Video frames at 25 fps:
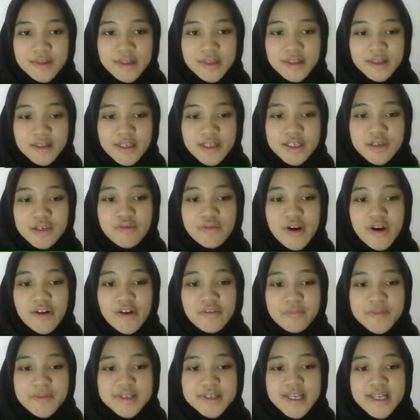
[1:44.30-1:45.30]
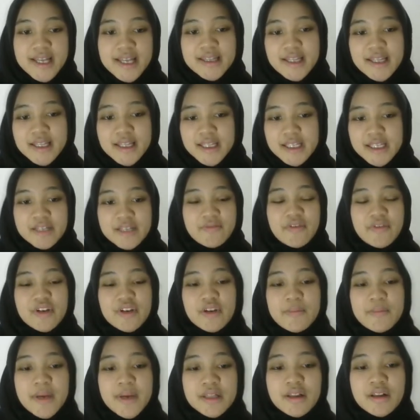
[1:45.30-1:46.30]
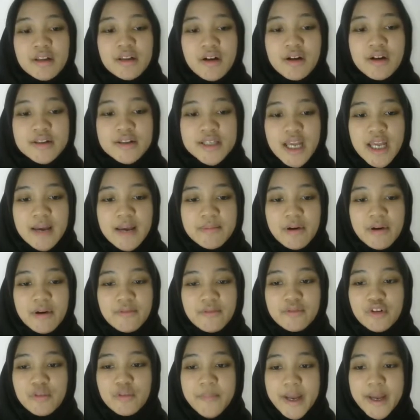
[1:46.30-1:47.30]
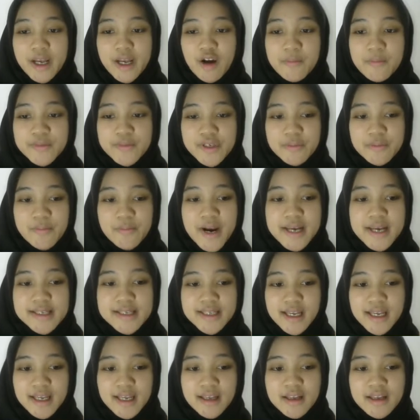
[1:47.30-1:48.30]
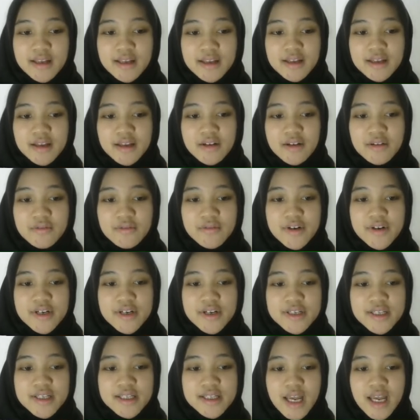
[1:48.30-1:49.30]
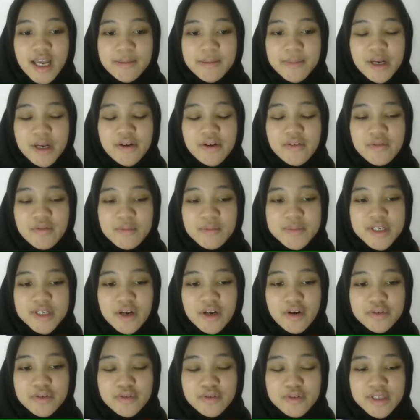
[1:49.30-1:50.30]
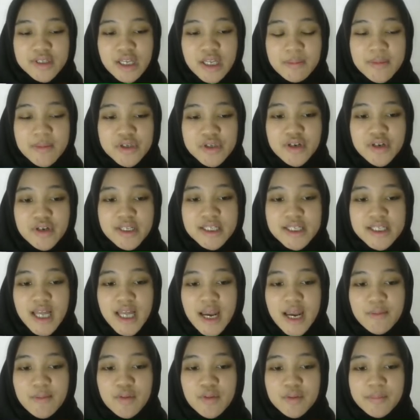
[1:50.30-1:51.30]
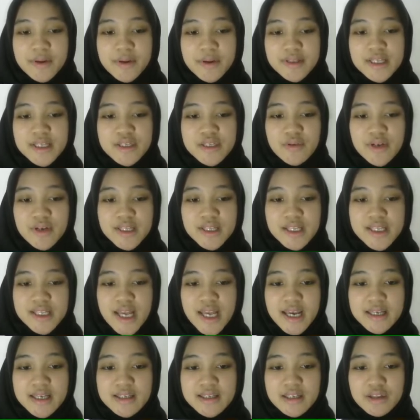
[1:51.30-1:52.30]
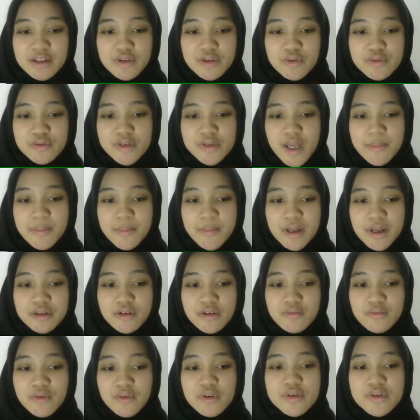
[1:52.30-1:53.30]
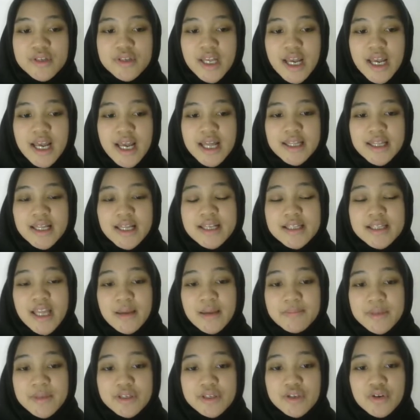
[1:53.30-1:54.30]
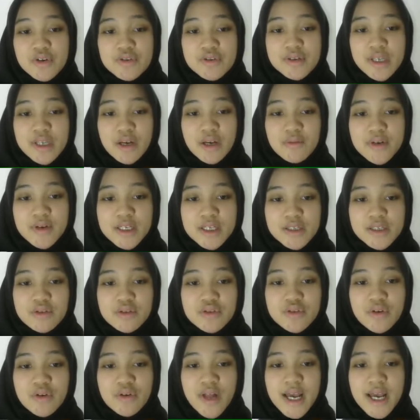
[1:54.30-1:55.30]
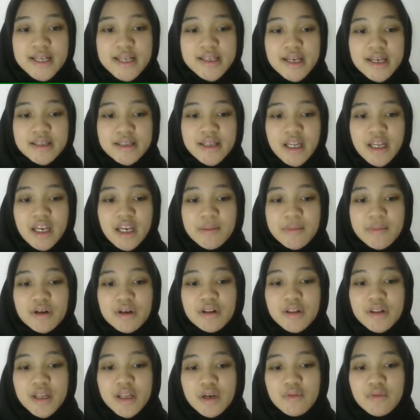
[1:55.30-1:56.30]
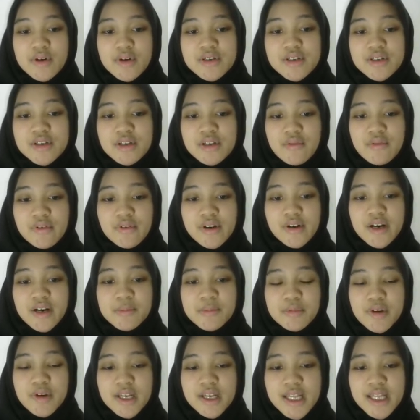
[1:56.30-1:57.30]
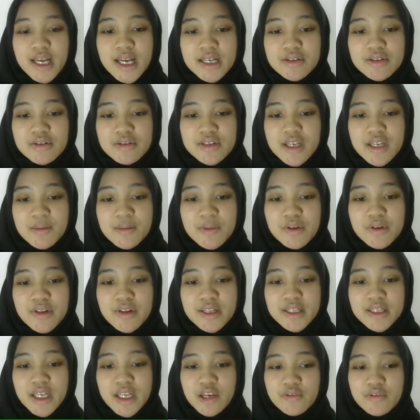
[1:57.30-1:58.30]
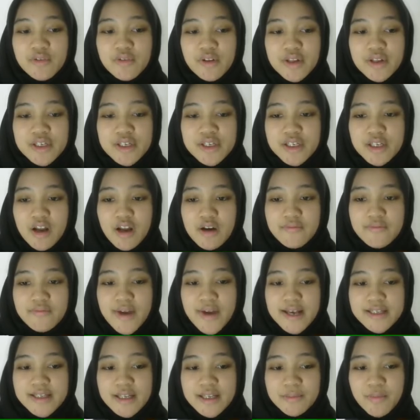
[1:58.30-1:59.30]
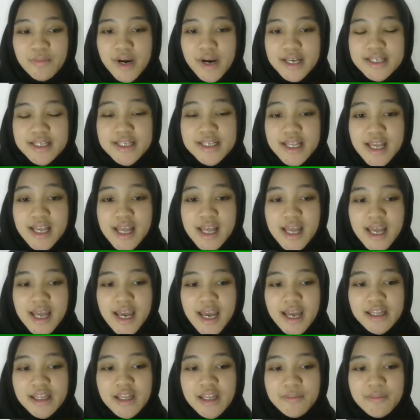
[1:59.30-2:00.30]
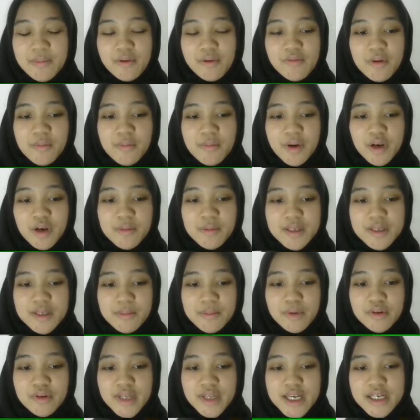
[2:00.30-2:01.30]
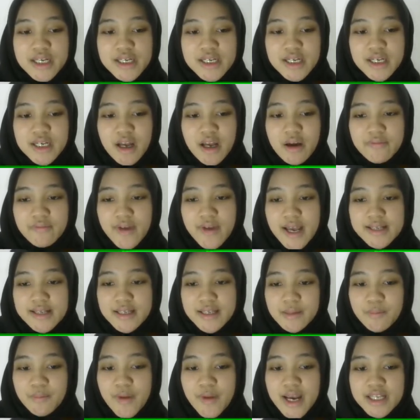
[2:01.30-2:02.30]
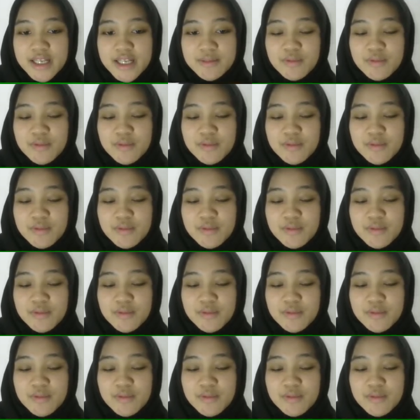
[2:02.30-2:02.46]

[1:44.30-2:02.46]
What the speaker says: This graph presented the fundamental concept of look-back option pricing. First, the time period from 0 to t maturity time will be discretized into sub-intervals. Next step is using risk-neutral asset dynamical equation for crypto index to simulate the evolution of asset price, and then perform random simulation of asset price